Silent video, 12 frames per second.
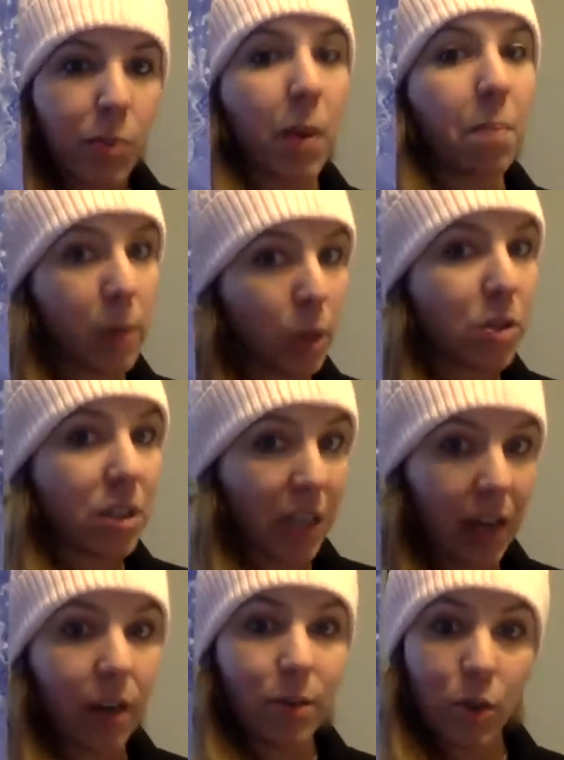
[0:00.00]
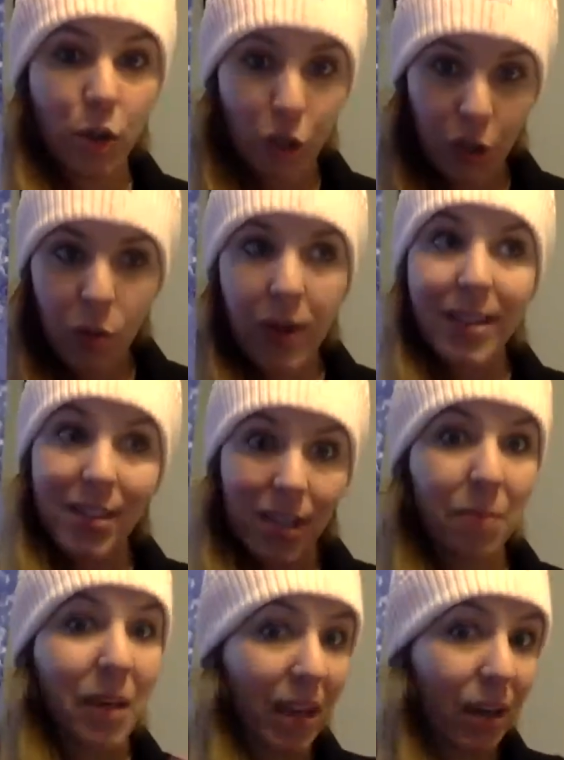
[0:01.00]
but most kiddos do, and
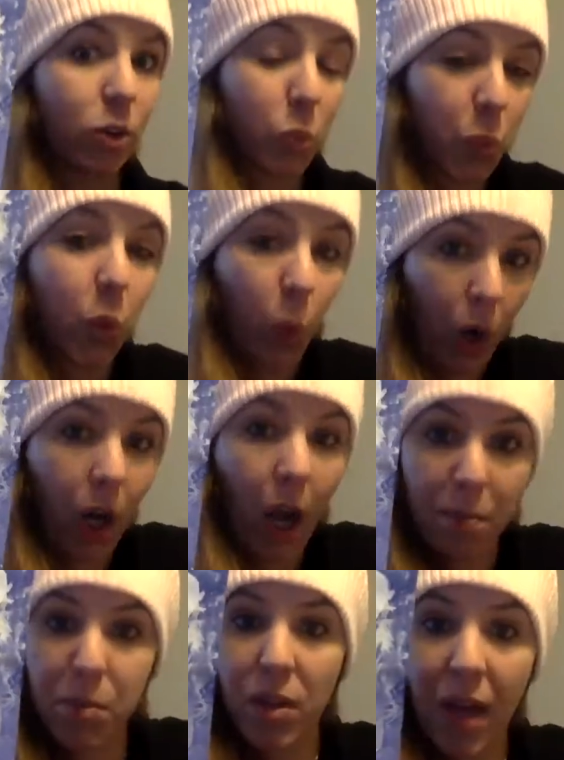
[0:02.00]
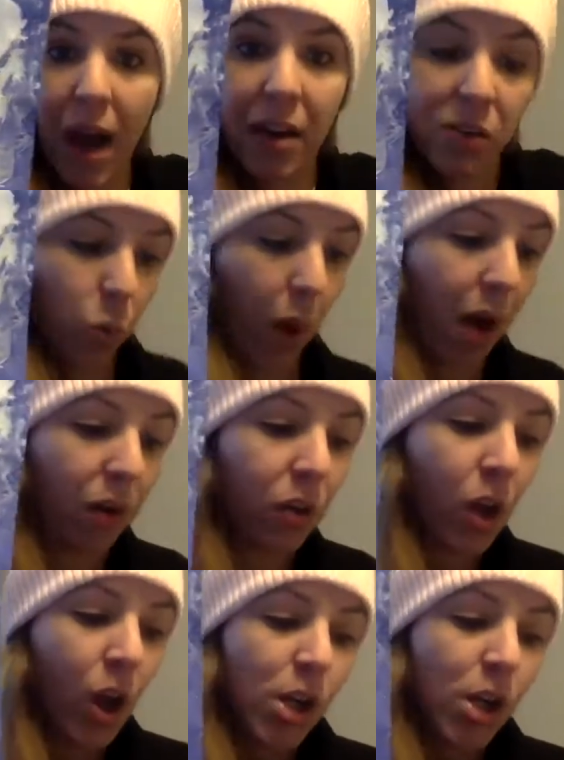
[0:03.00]
some kiddos will work up to that as well.